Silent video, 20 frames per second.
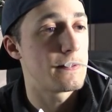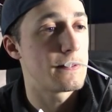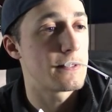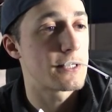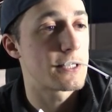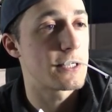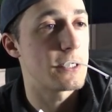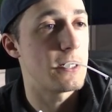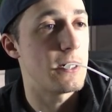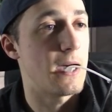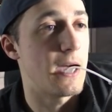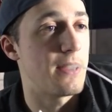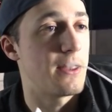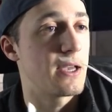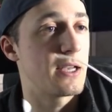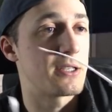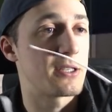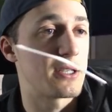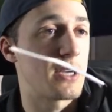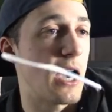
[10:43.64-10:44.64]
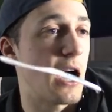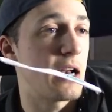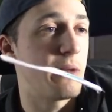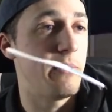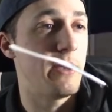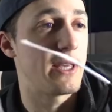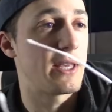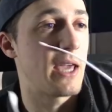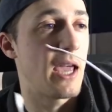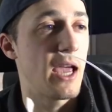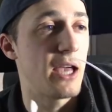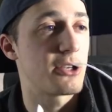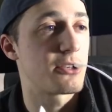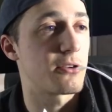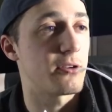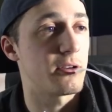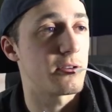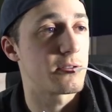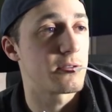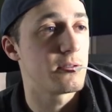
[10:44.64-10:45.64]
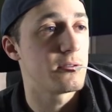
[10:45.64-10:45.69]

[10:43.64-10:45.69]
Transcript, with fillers: So I think it's gotta be Cantrell.